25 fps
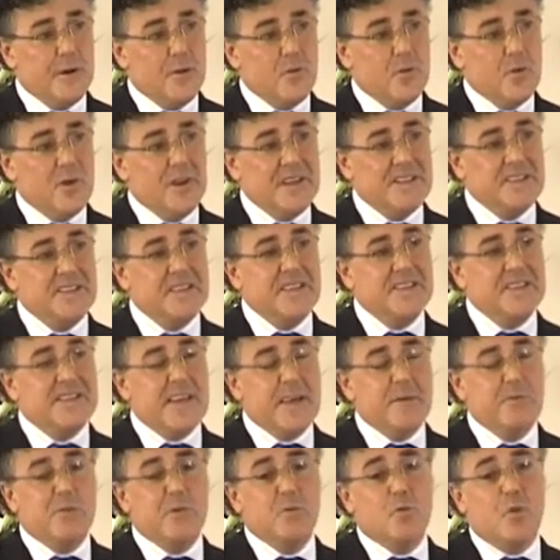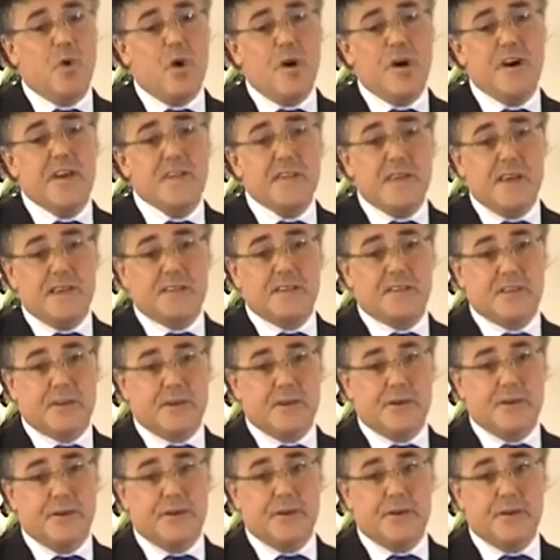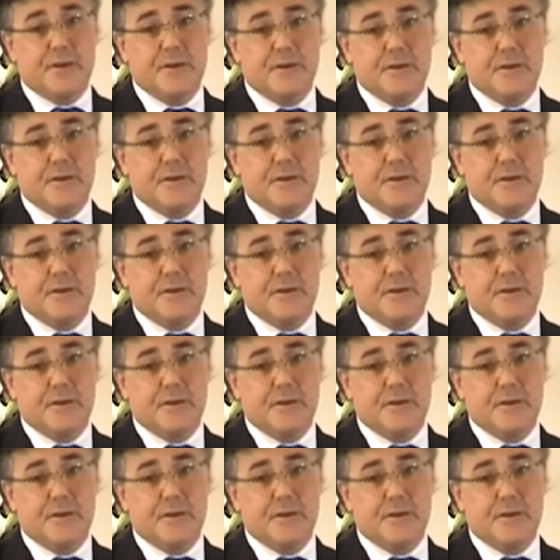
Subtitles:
Well, let's examine why that's occurred,